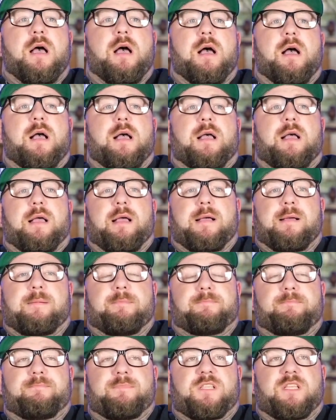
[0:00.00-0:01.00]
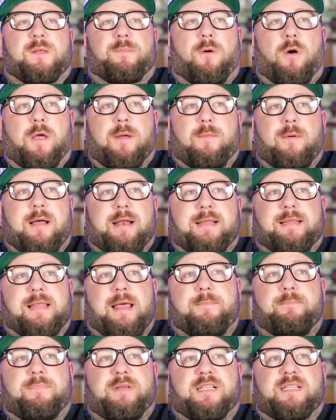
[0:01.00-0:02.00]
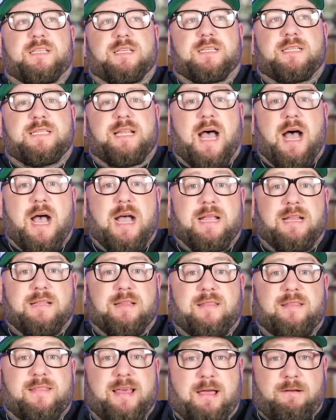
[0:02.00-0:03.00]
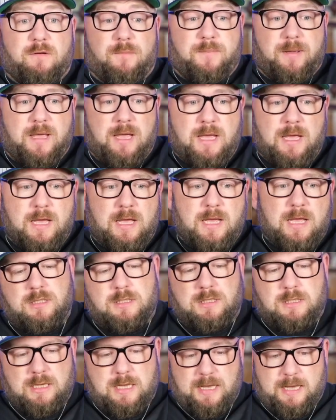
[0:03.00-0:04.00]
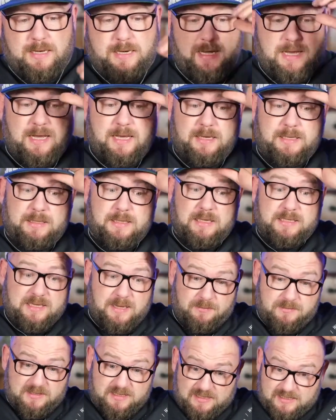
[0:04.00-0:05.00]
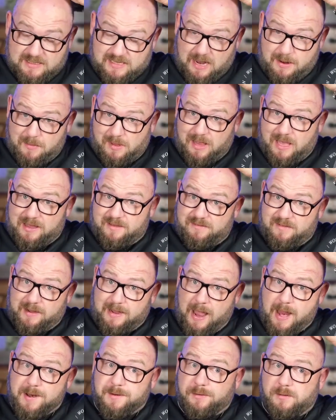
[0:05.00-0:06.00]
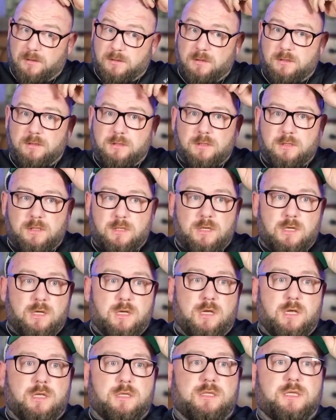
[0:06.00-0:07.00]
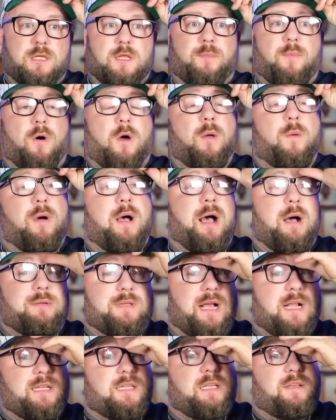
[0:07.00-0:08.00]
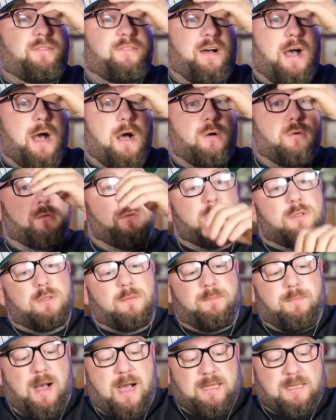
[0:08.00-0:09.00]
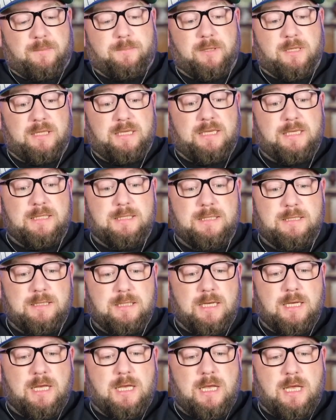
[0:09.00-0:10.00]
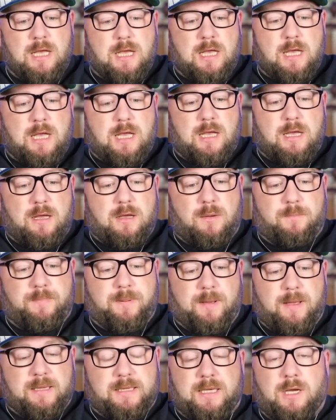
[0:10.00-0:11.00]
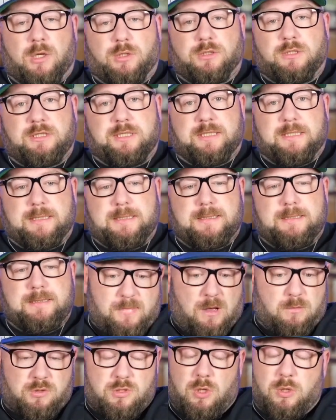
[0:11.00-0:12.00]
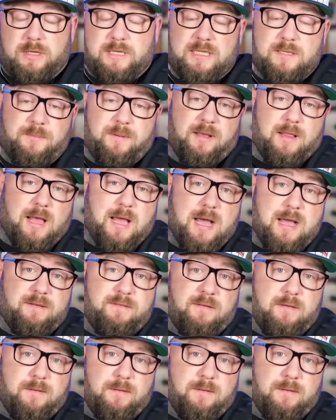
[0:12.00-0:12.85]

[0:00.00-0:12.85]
To the point where it led me to starting therapy. And I attempted to take my life again. To the point where I was actually found by the police, barely conscious. I was lucky to be alive.